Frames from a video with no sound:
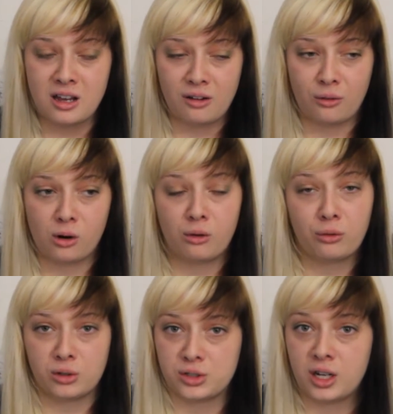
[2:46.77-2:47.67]
for our
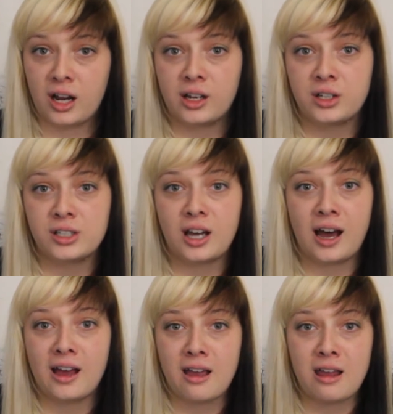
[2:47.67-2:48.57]
first child,
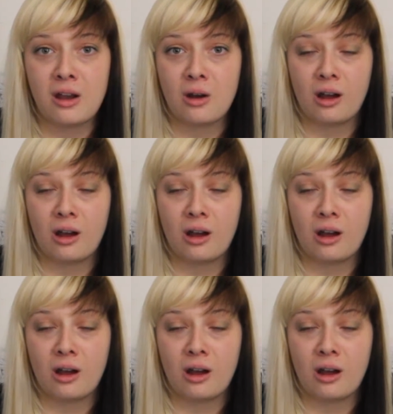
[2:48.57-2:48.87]
I